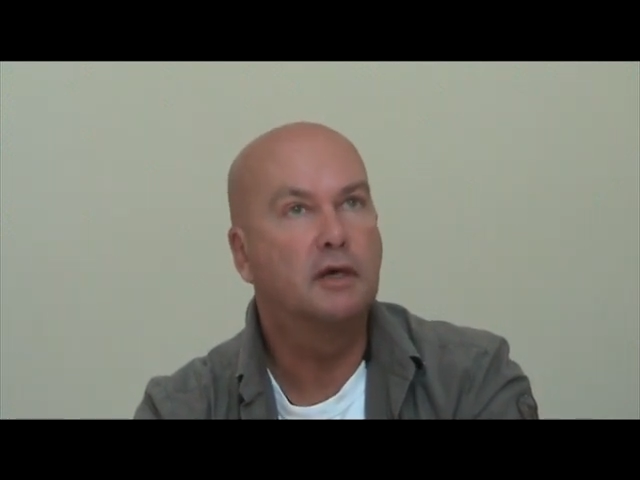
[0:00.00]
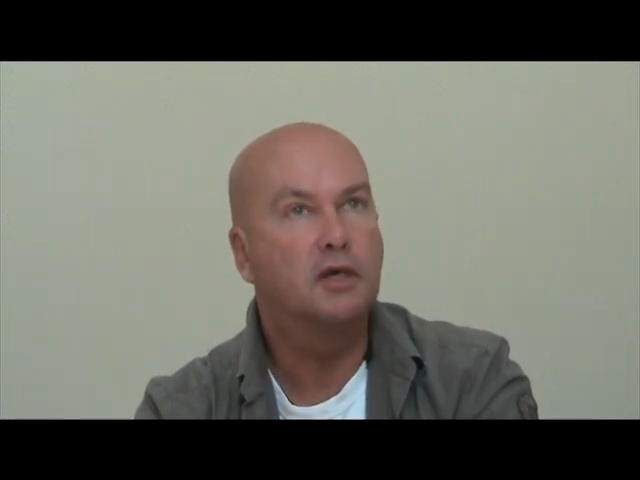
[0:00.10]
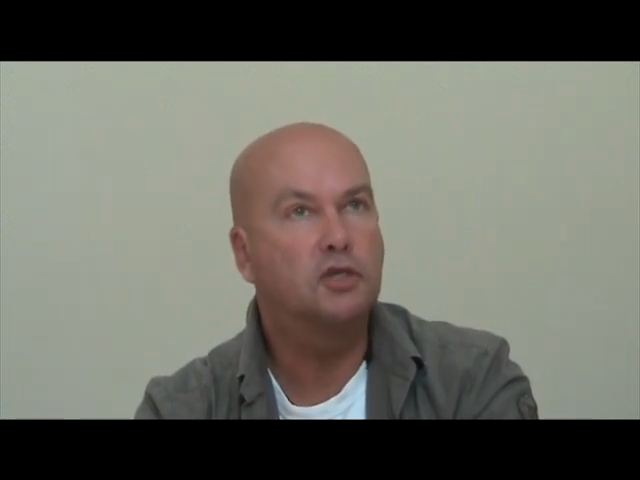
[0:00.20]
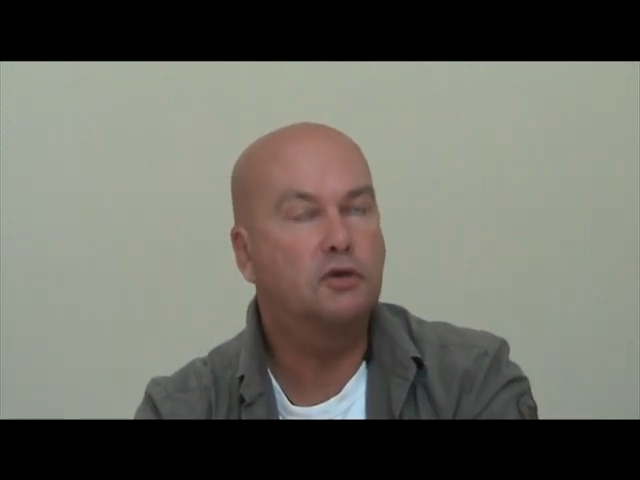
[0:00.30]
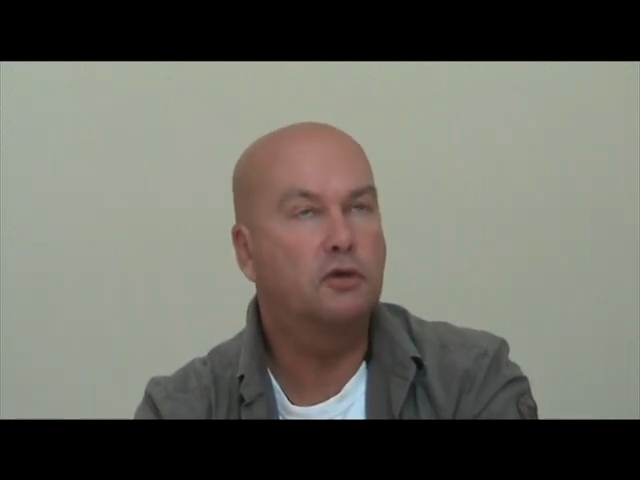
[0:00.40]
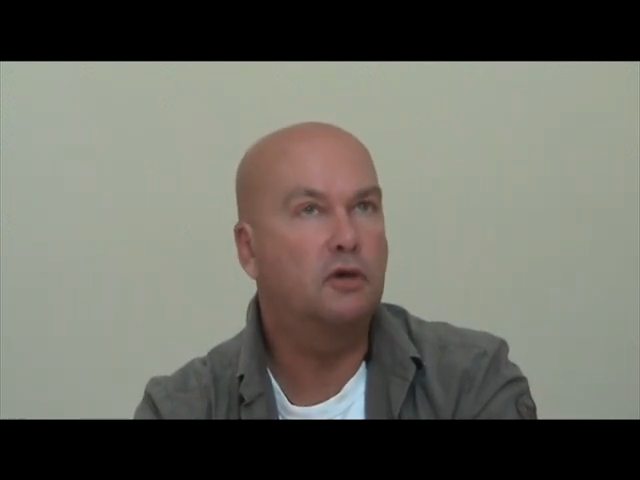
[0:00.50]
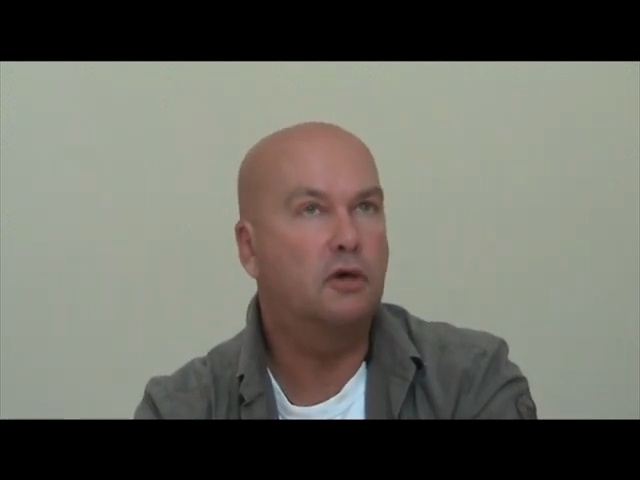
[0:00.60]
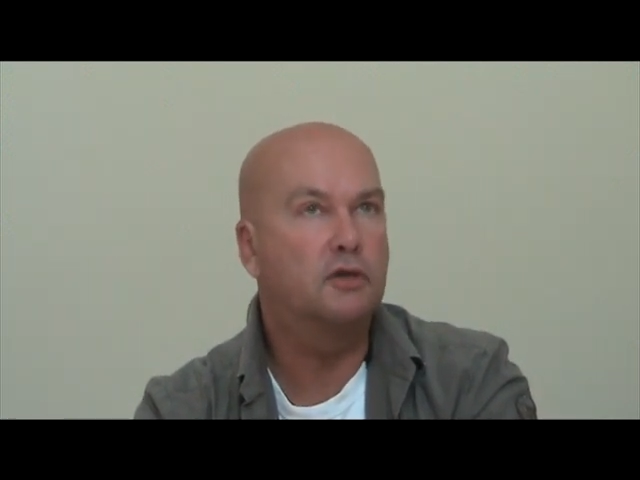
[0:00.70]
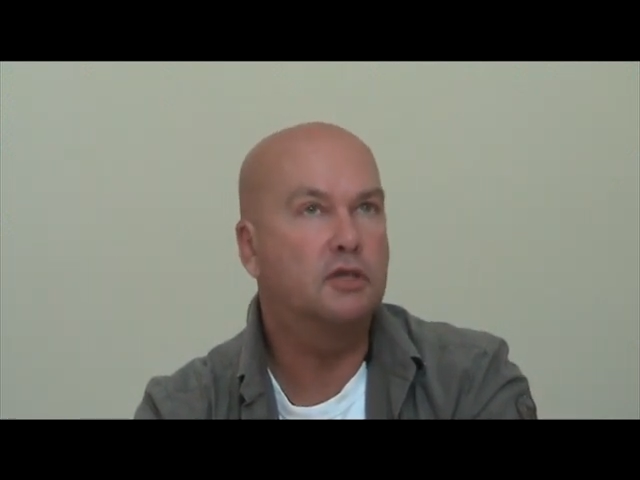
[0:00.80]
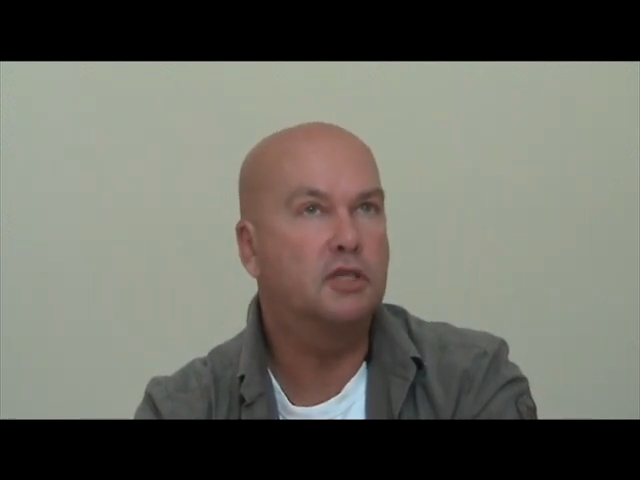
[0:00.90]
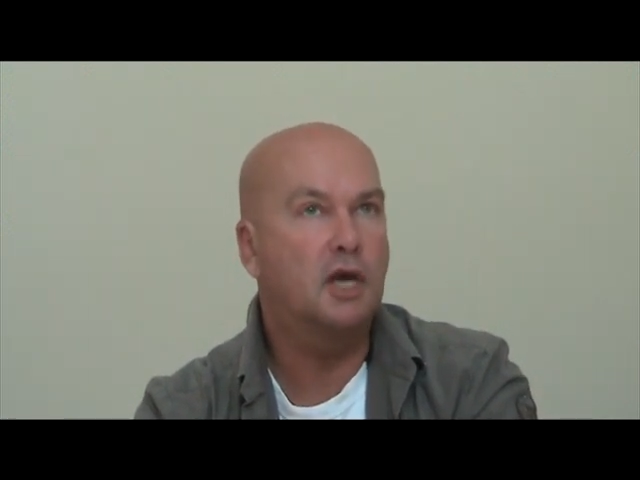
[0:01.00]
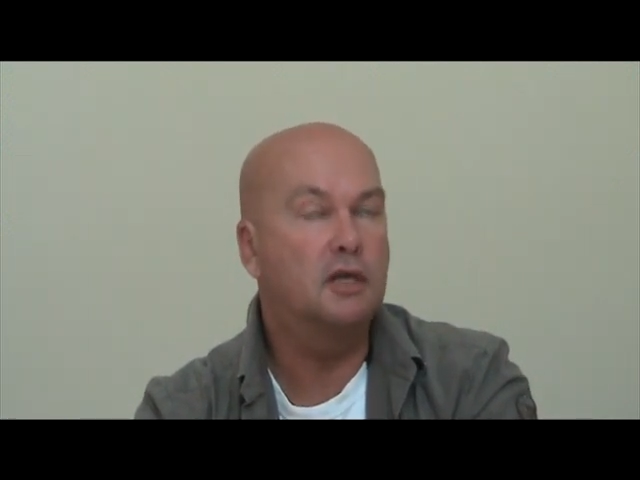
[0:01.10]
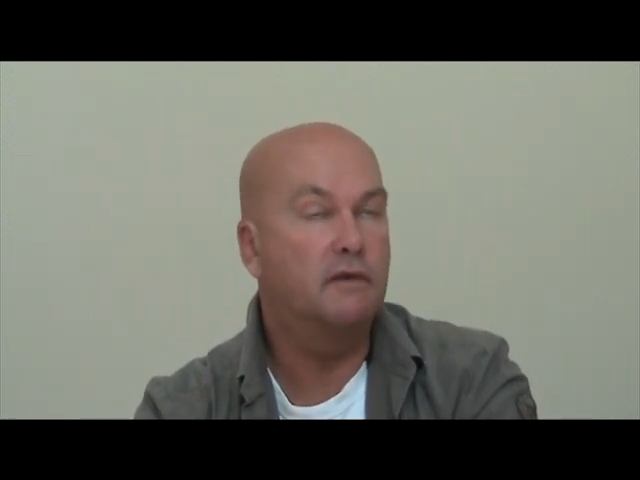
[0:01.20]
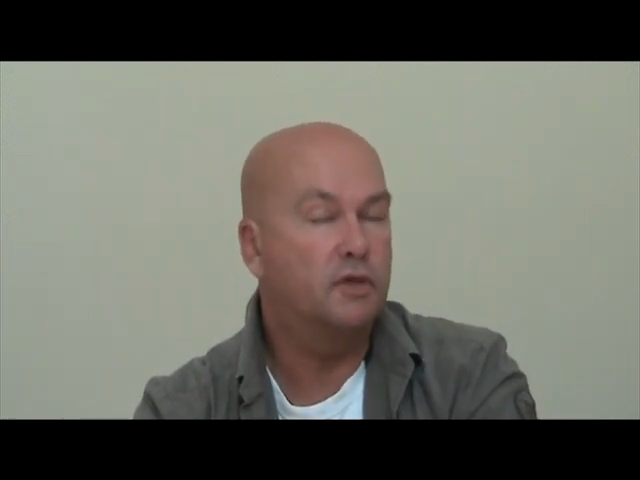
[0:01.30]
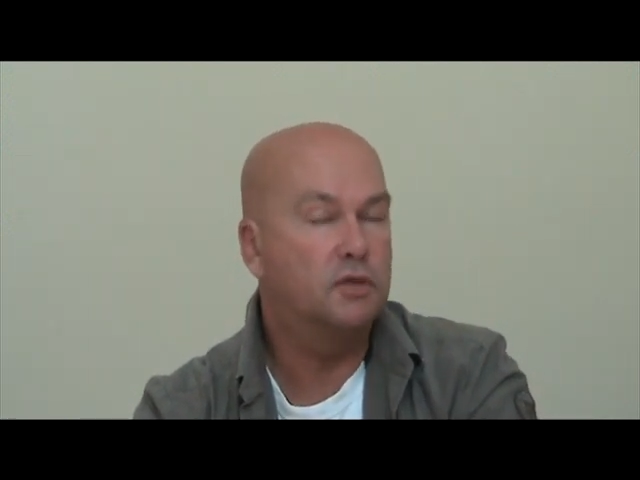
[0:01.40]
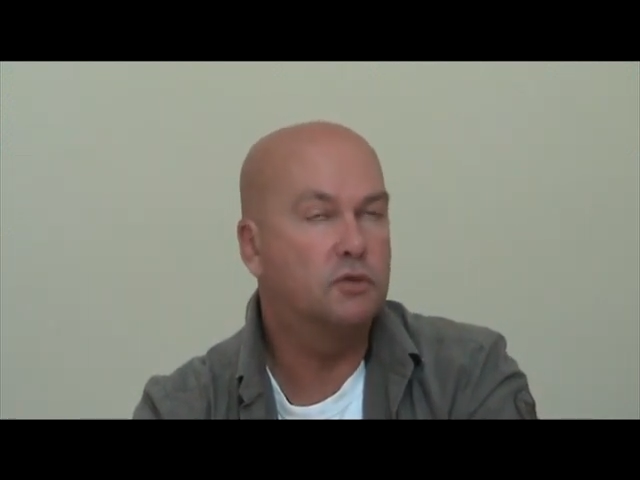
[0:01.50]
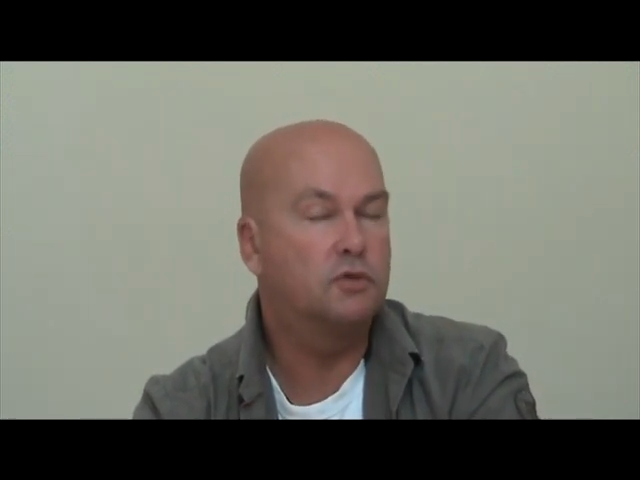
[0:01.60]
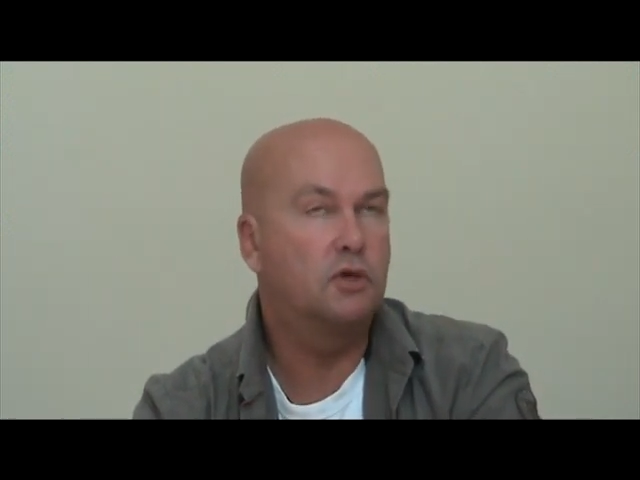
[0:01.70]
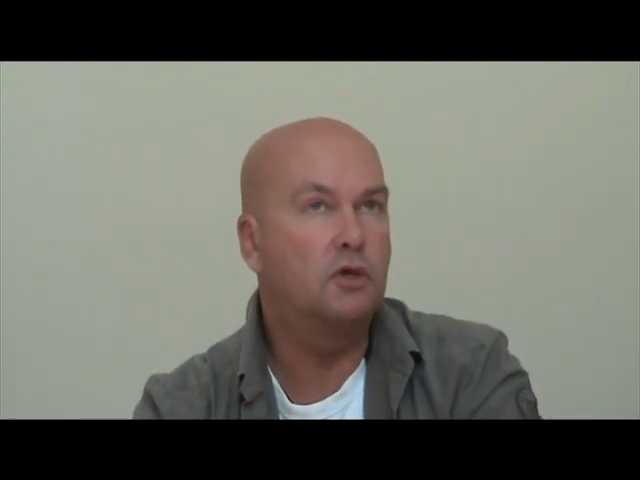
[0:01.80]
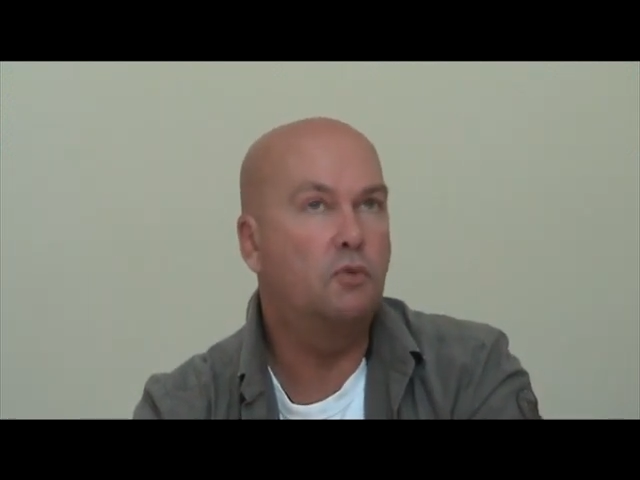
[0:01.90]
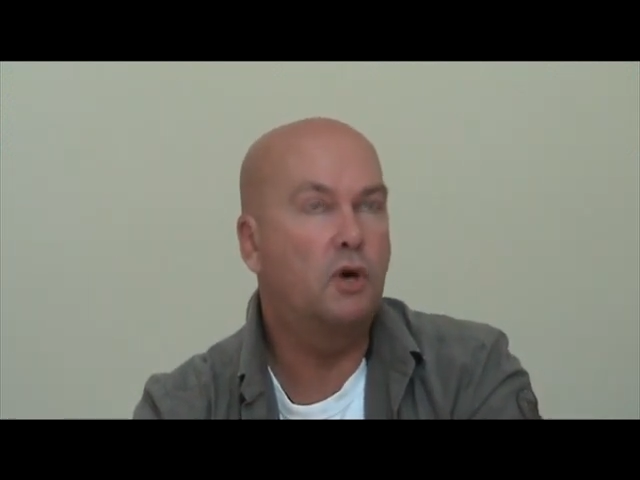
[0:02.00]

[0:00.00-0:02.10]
I just could not understand, if this was true,